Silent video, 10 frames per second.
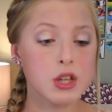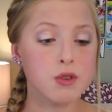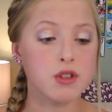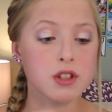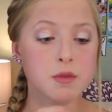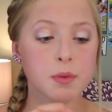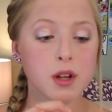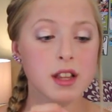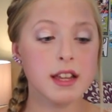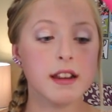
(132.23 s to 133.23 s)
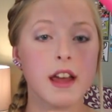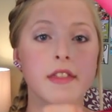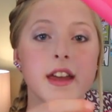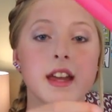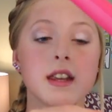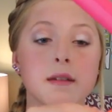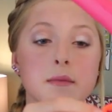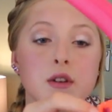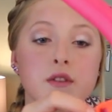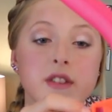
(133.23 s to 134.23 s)
You just pull it and then
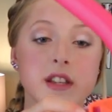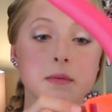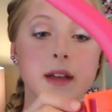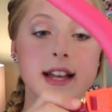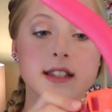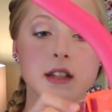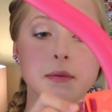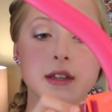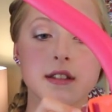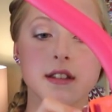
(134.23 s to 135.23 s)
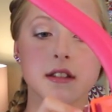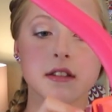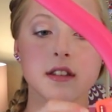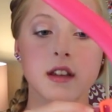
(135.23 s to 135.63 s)
move these plastic pieces